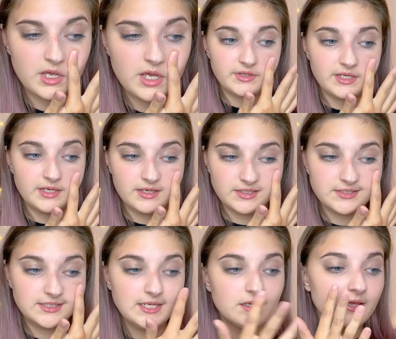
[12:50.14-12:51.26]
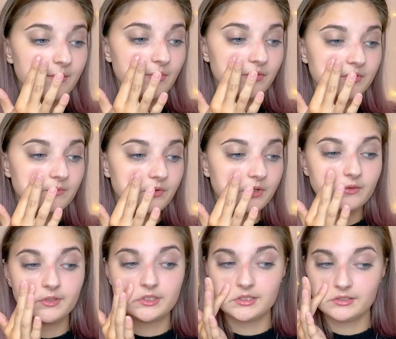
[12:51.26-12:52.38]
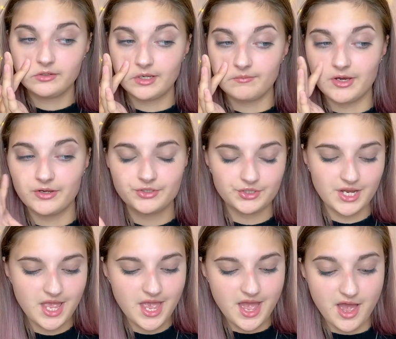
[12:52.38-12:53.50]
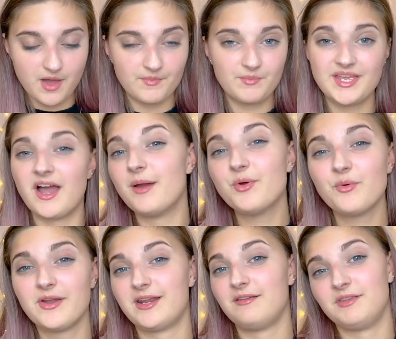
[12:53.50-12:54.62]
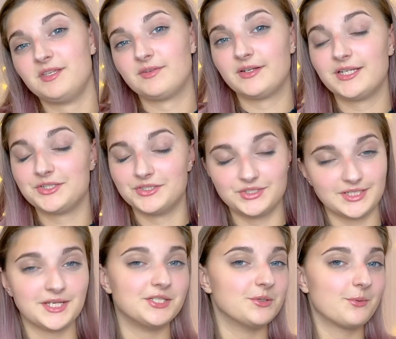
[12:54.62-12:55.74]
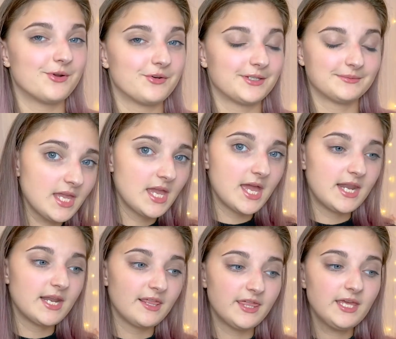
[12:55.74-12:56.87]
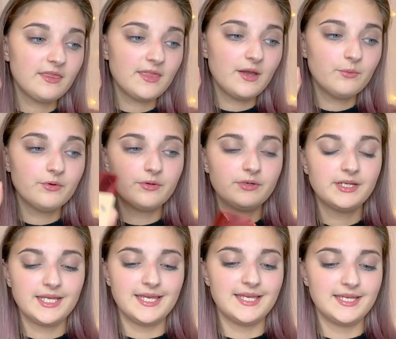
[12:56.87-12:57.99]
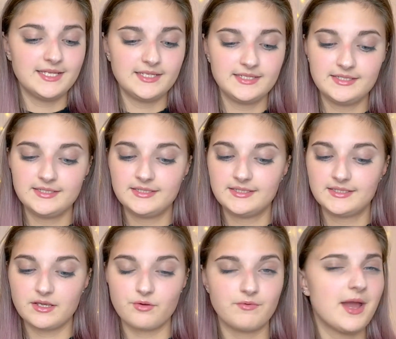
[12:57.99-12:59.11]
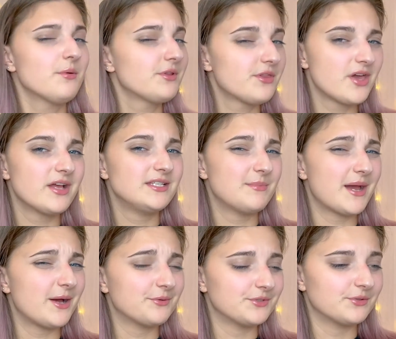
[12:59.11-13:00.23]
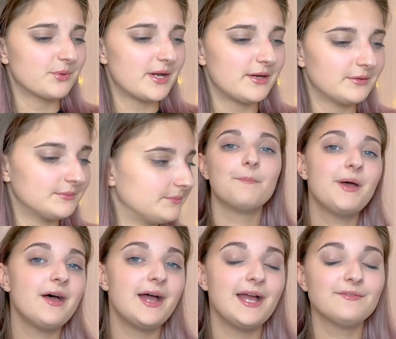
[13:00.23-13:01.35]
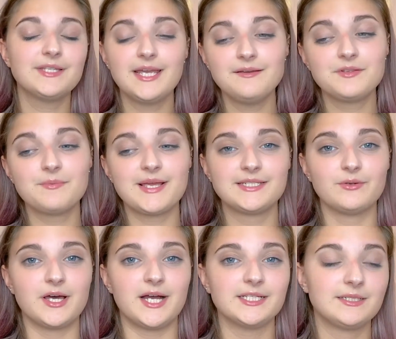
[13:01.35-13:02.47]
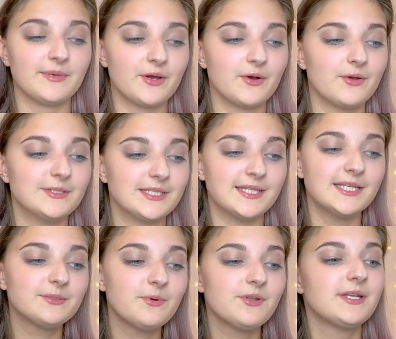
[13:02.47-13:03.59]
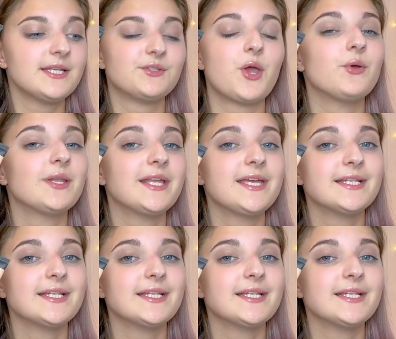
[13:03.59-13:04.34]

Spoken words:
the concealer that I put on this morning, which doesn't look like much. But yeah, I'm not wearing any of these foundations in case you're wondering. And I think that one is around £30 as well. But I have saved the best till last because this one is only